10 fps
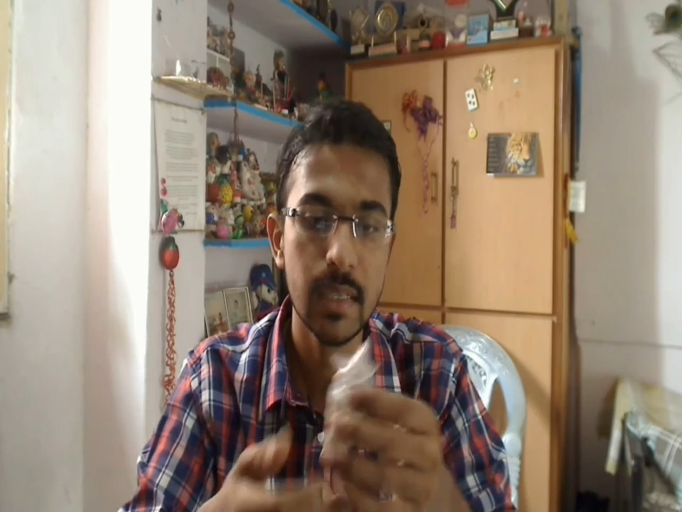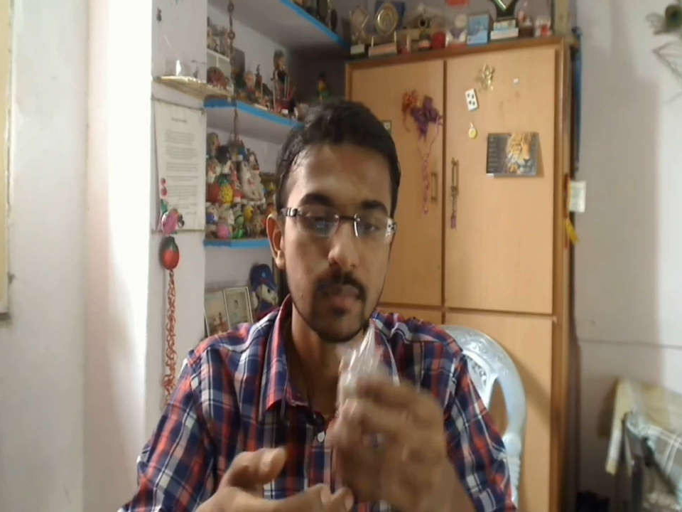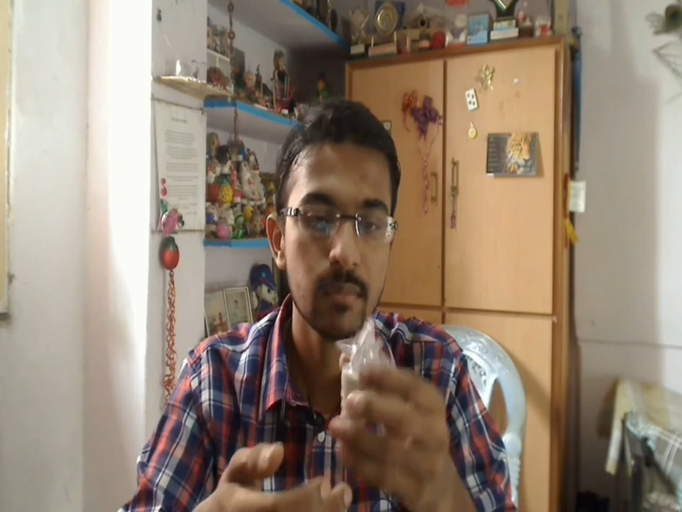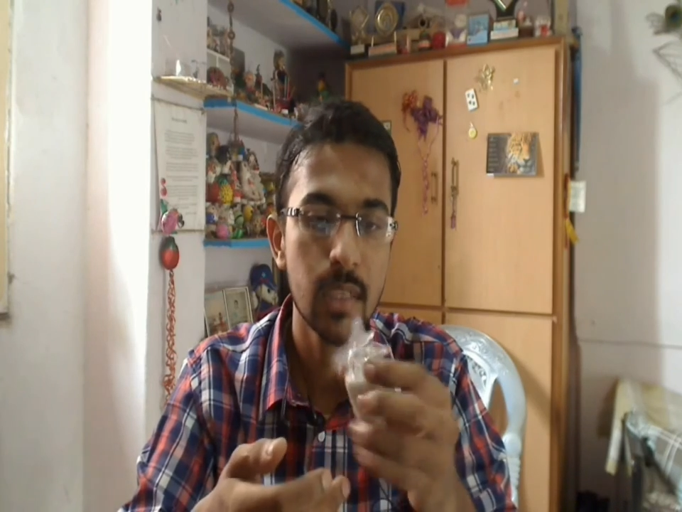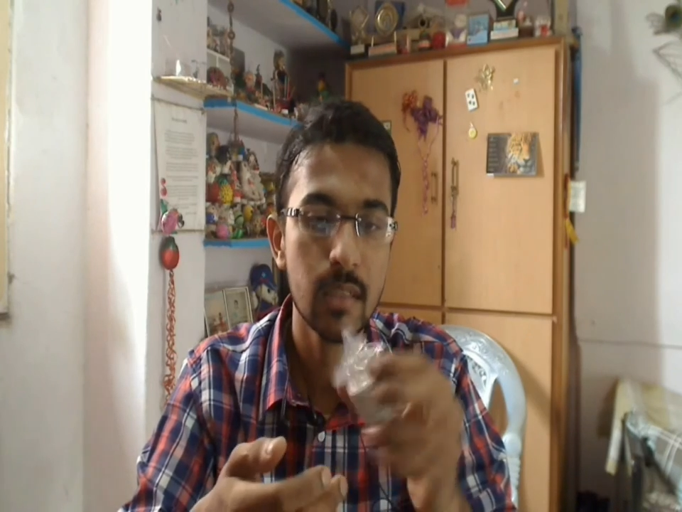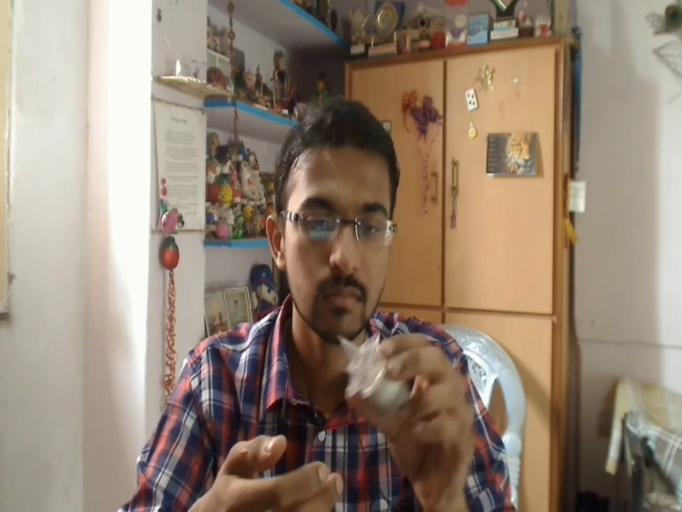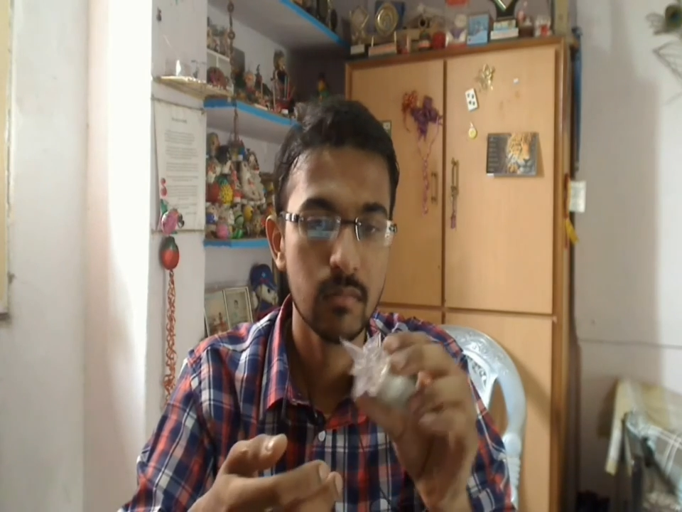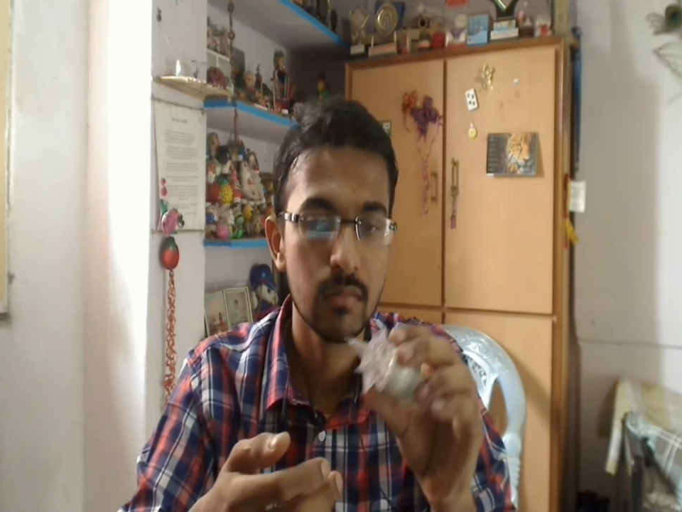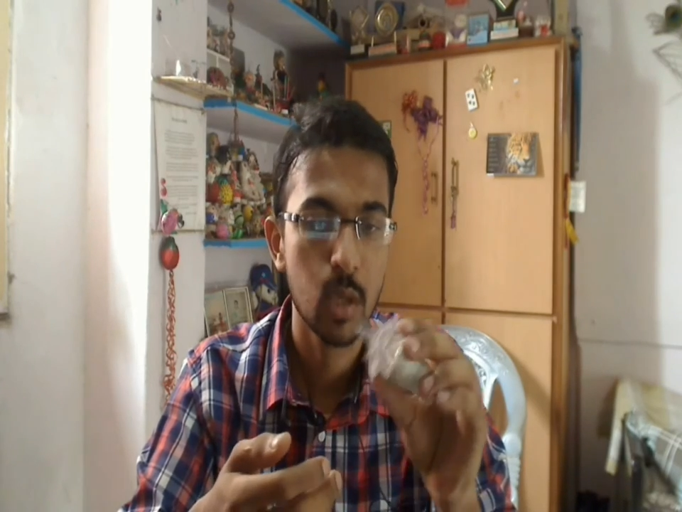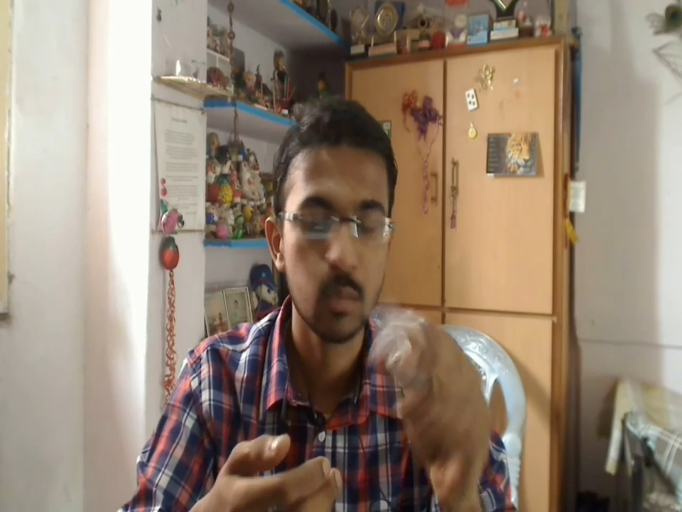dim and
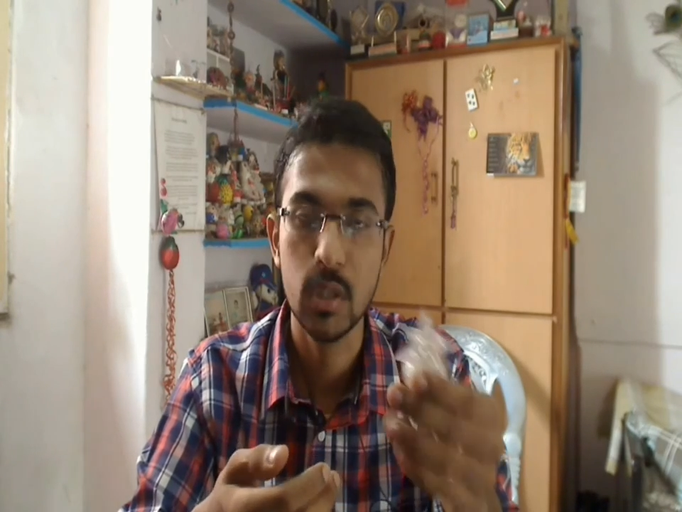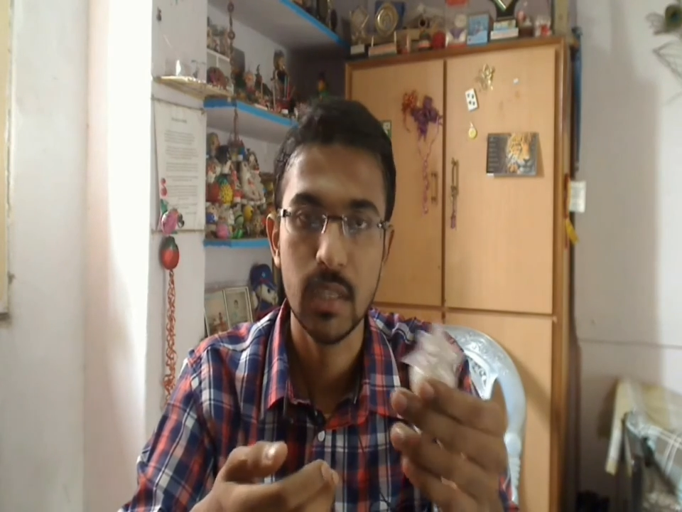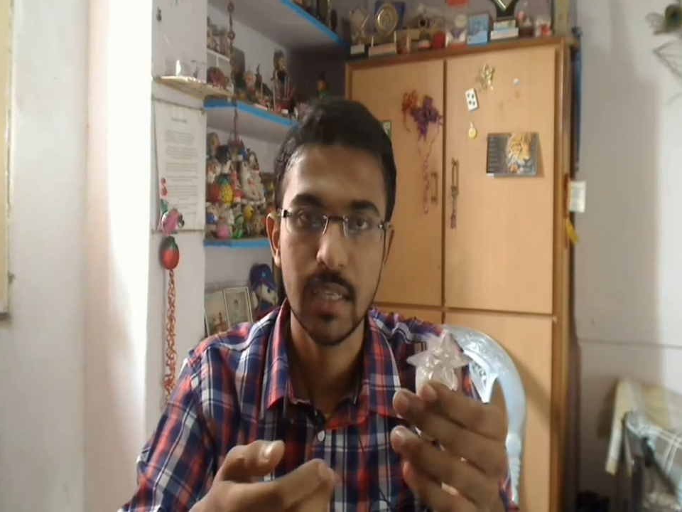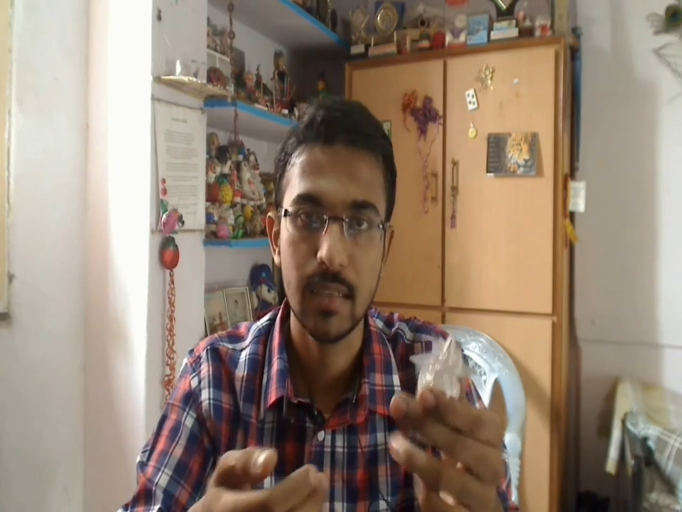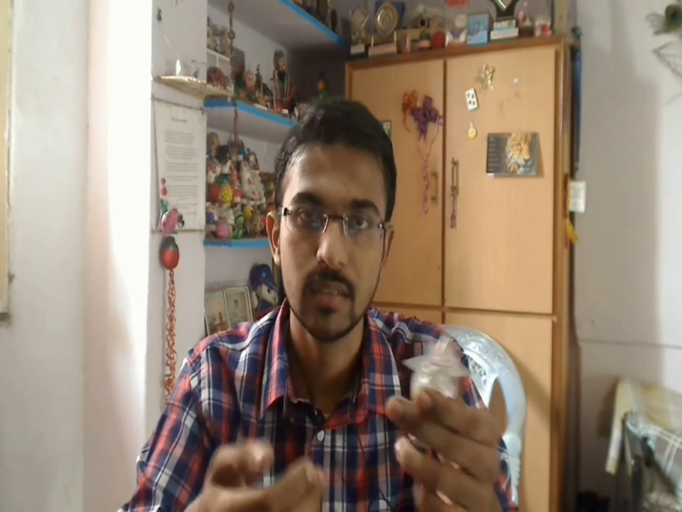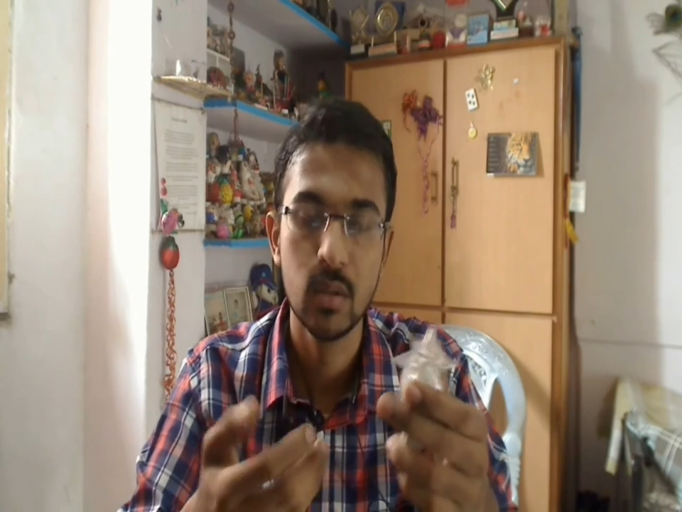almost dead,